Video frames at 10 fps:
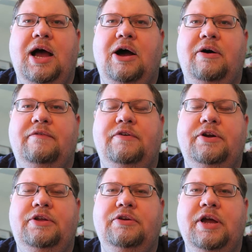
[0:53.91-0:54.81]
However,
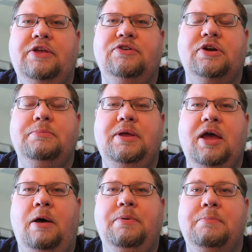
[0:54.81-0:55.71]
you guys are going to be
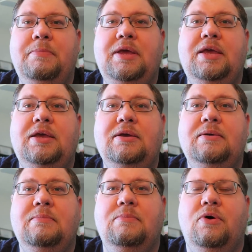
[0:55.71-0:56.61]
helping me
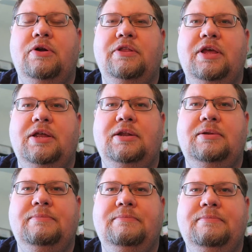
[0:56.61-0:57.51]
more than